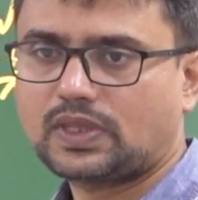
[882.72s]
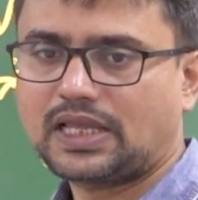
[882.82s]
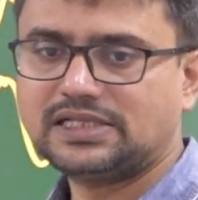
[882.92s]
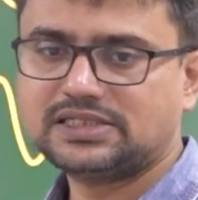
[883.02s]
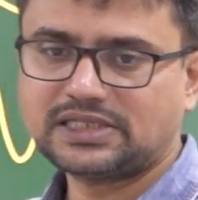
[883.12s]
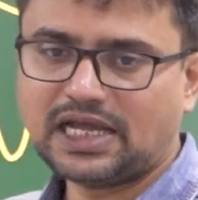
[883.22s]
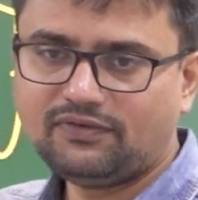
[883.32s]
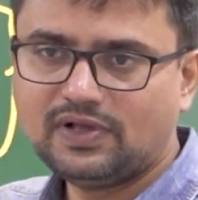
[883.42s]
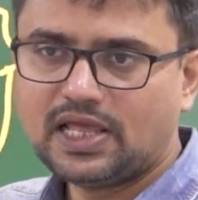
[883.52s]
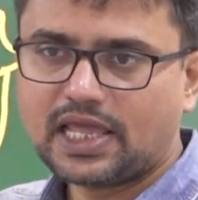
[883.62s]
Cultures have
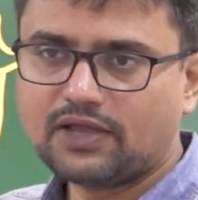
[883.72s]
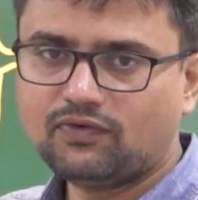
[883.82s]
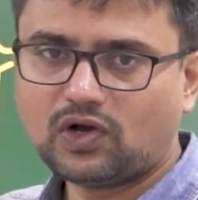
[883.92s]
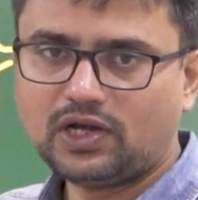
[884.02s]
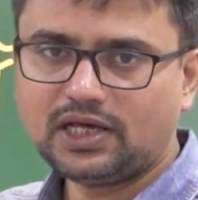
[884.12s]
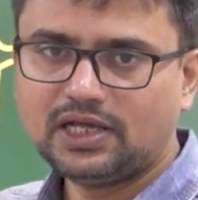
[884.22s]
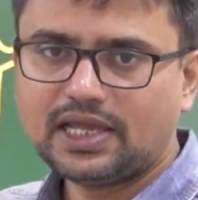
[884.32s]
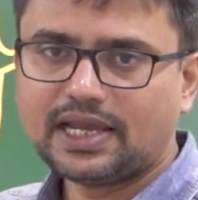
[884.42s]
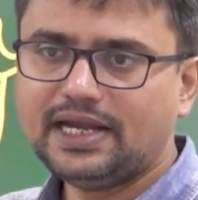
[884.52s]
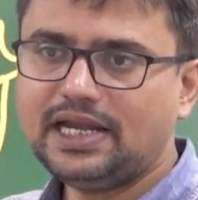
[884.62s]
evolved
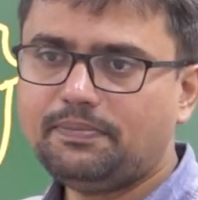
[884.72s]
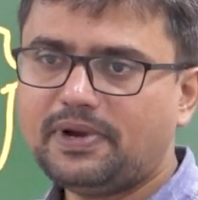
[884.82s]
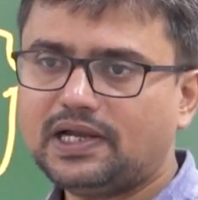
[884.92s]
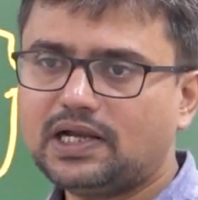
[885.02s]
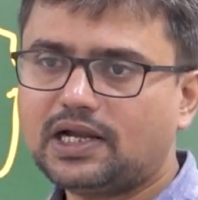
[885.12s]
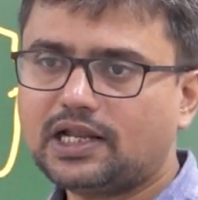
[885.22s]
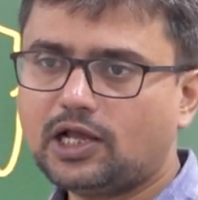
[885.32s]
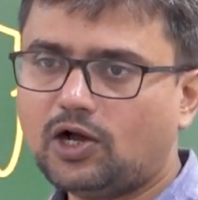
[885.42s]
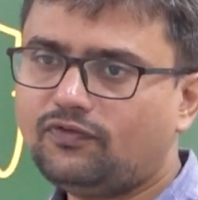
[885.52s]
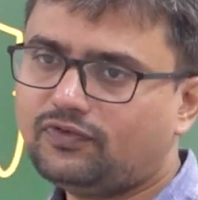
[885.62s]
independently
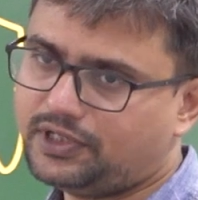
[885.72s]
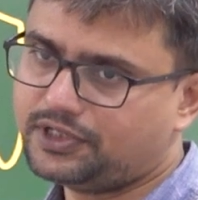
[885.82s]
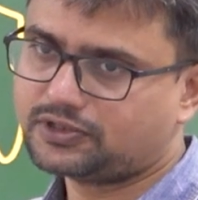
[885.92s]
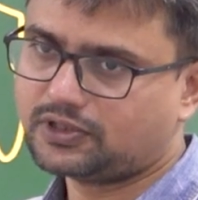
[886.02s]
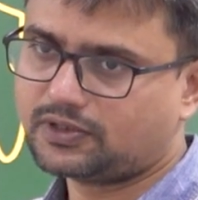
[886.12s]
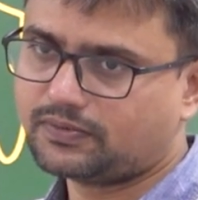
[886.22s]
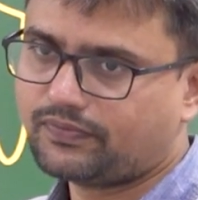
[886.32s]
of each other.